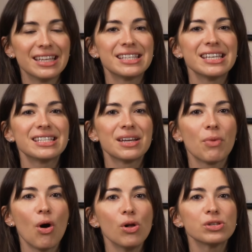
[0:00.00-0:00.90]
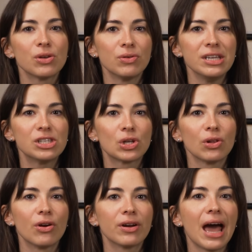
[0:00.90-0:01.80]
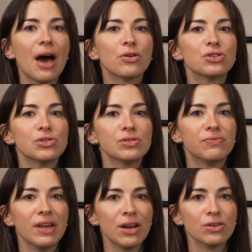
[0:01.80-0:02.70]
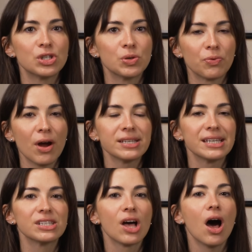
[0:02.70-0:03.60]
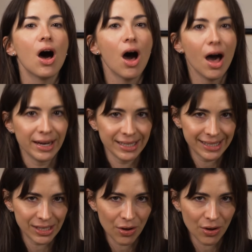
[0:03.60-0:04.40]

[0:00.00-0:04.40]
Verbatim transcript: the system also needs to learn how to choose videos to process on its